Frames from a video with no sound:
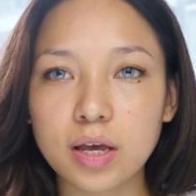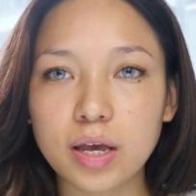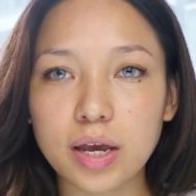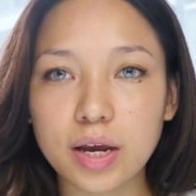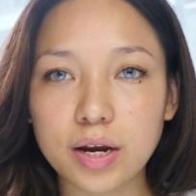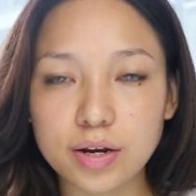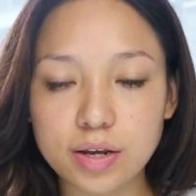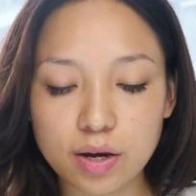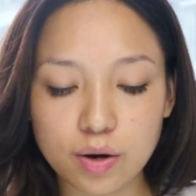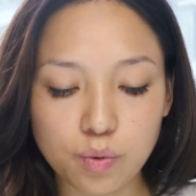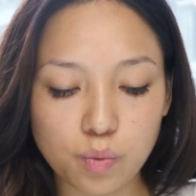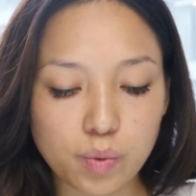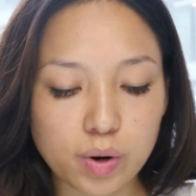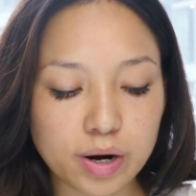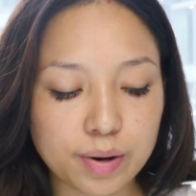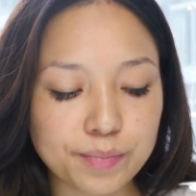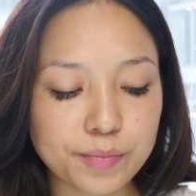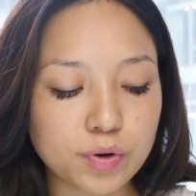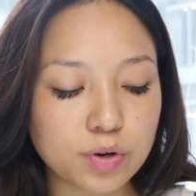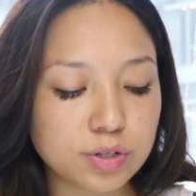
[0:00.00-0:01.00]
area where
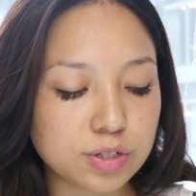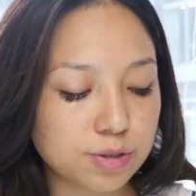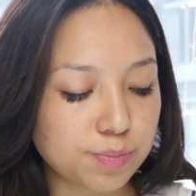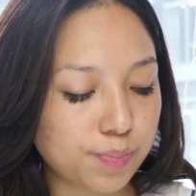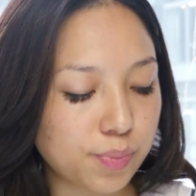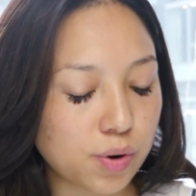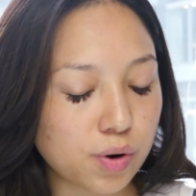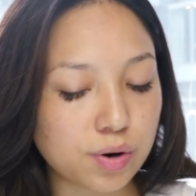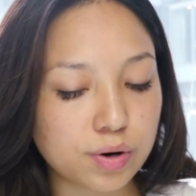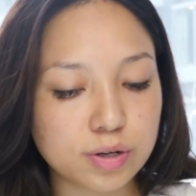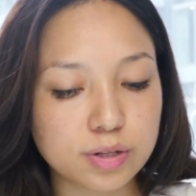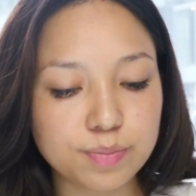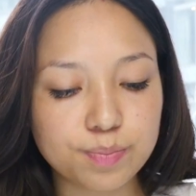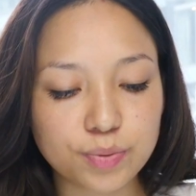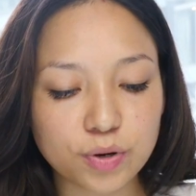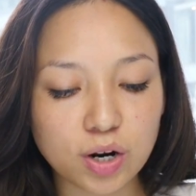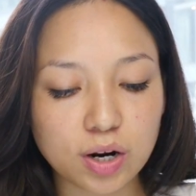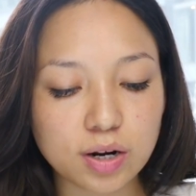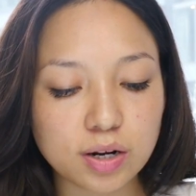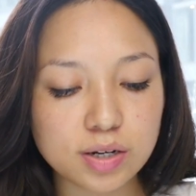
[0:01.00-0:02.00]
I'm going to pour the
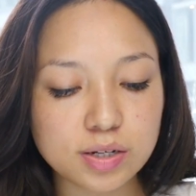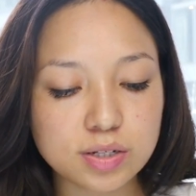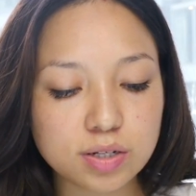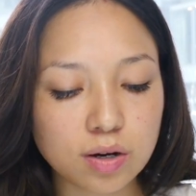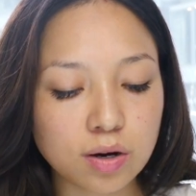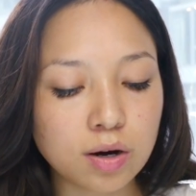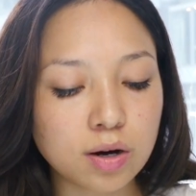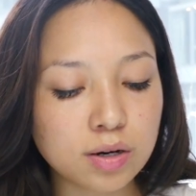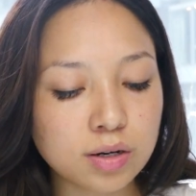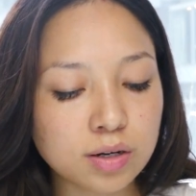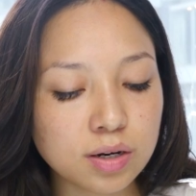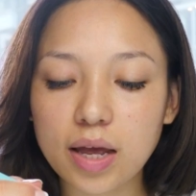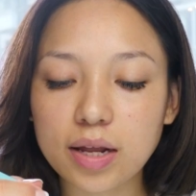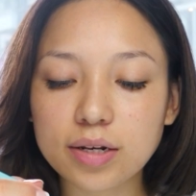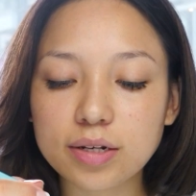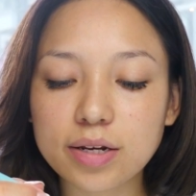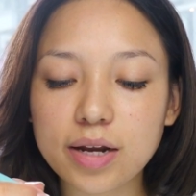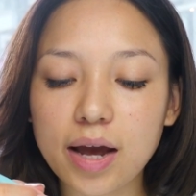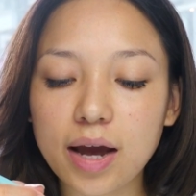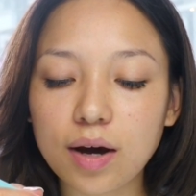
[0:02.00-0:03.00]
product on.
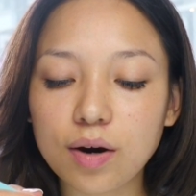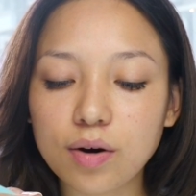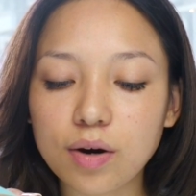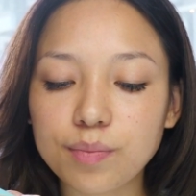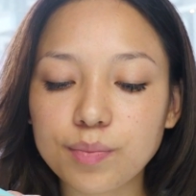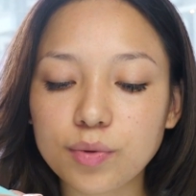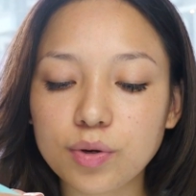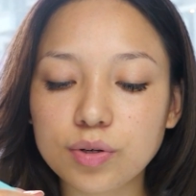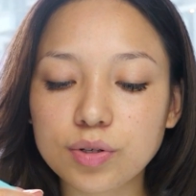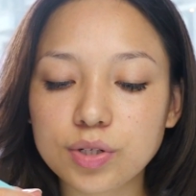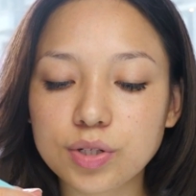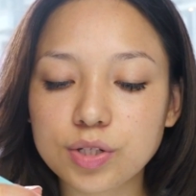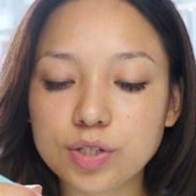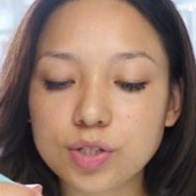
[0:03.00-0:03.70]
And now I'm going to